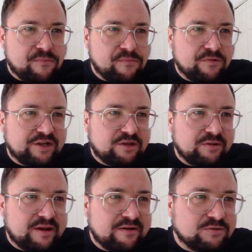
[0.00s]
what's he
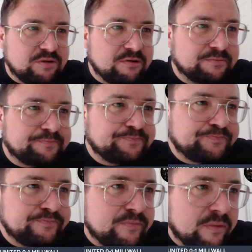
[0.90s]
doing there as well?
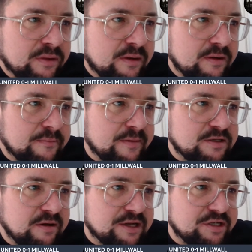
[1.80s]

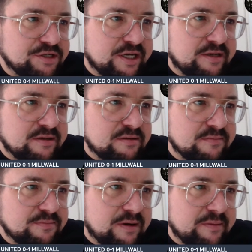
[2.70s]
That's not actually Jed. I'm
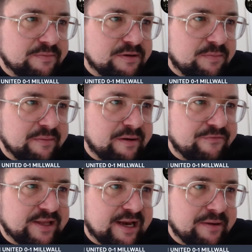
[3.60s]
blaming him
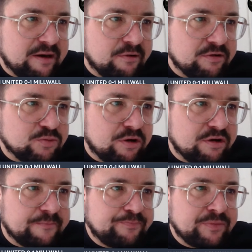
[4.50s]
for Danny McNamara's
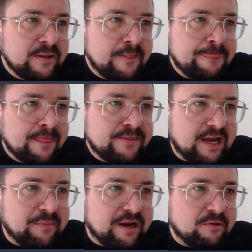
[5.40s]
work.
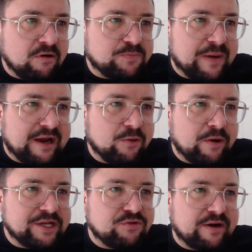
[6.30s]
Danny McNamara's battling
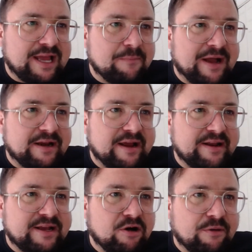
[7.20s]
away, trying to get back now, and
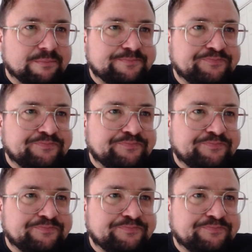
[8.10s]
he can't.